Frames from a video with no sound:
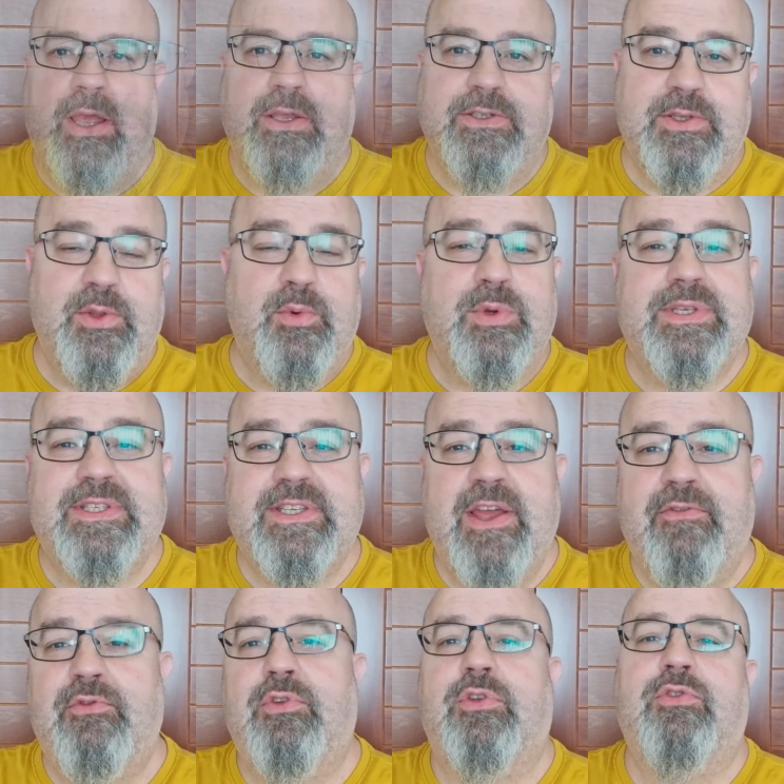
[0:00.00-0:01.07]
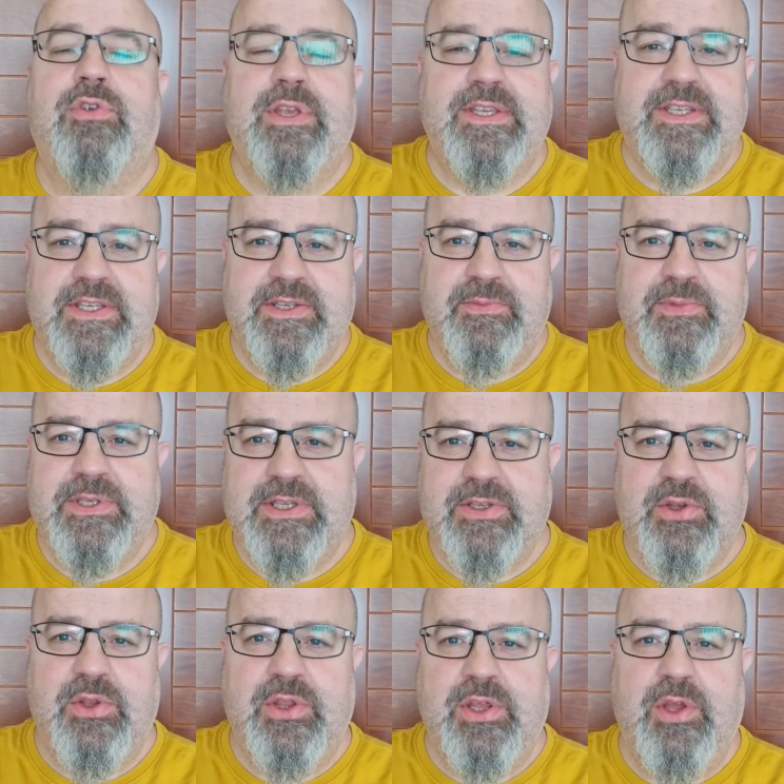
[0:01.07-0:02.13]
So there were several criticisms
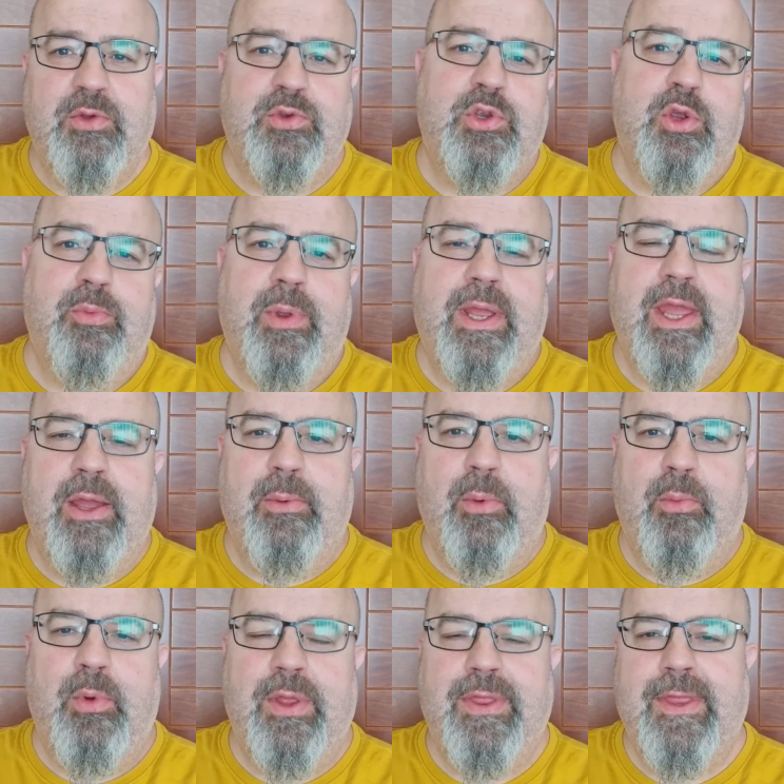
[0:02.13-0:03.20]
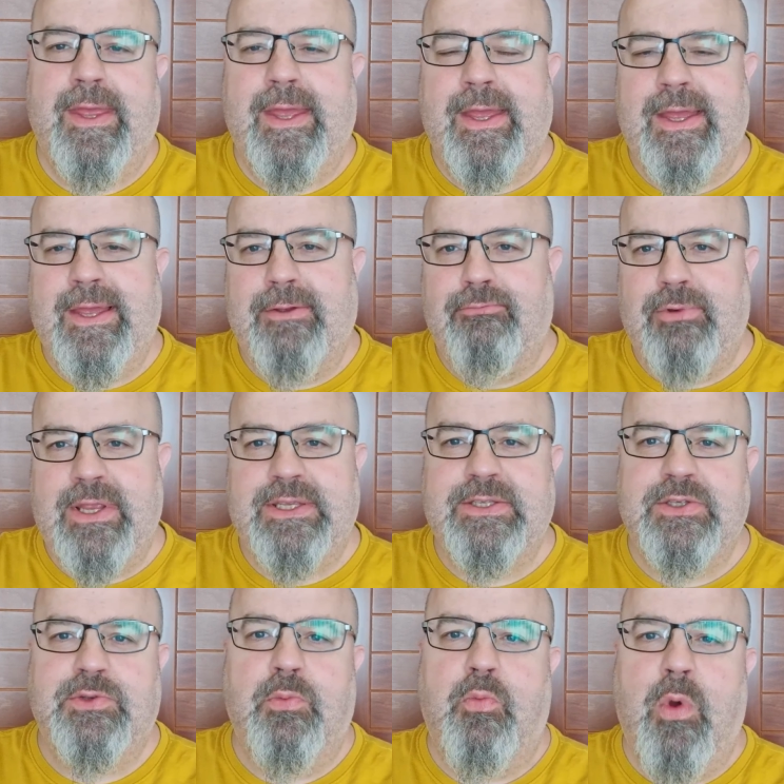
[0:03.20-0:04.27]
this other YouTuber came up with,
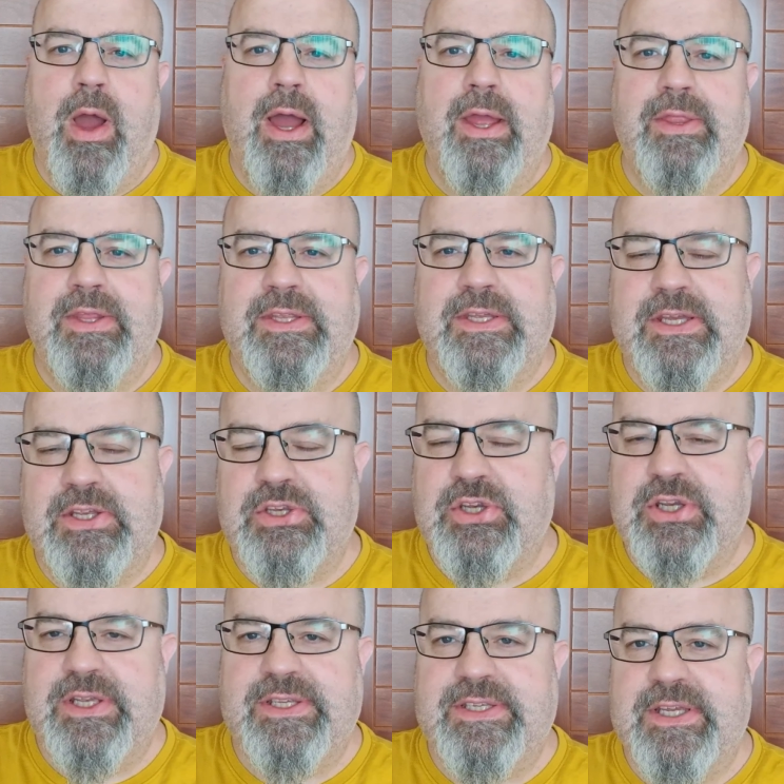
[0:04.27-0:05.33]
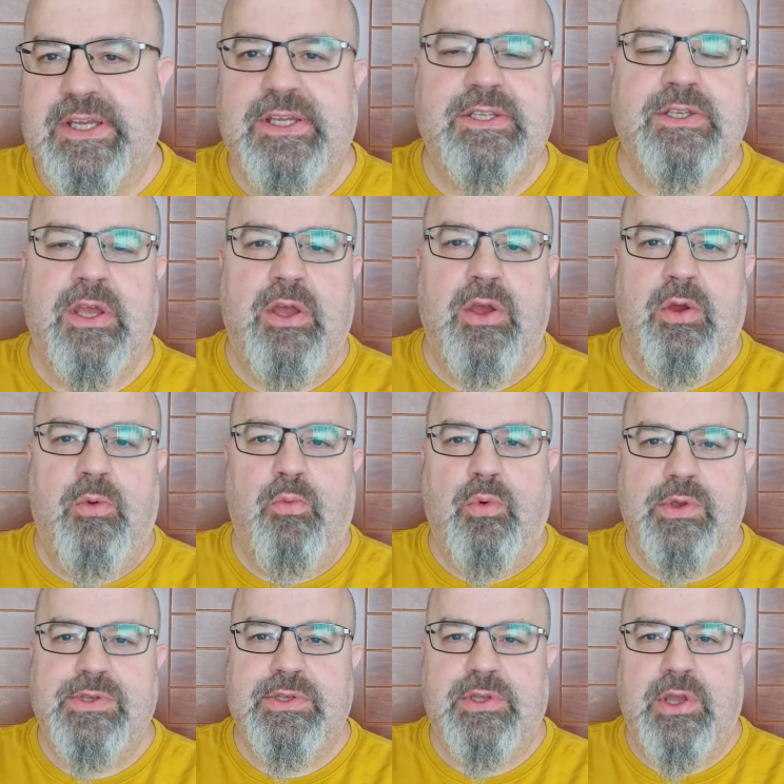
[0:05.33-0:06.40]
reasons why the TG-6
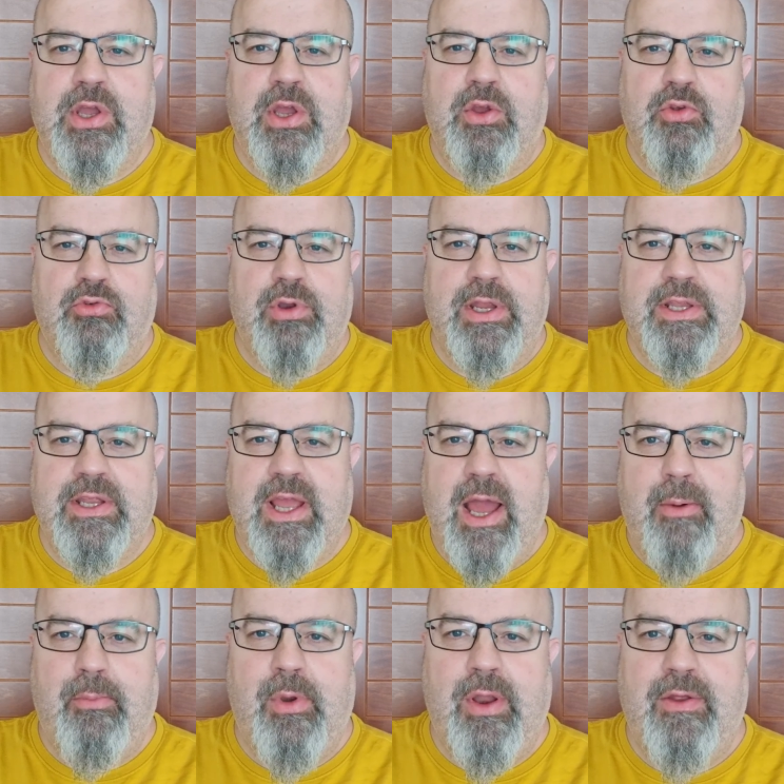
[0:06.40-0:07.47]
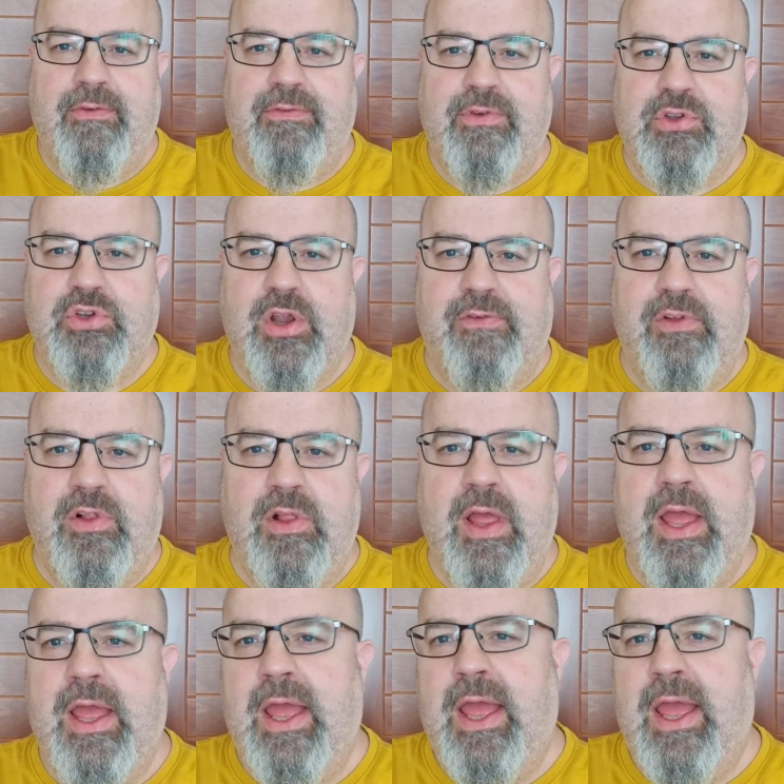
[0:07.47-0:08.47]
wasn't a great camera for travel,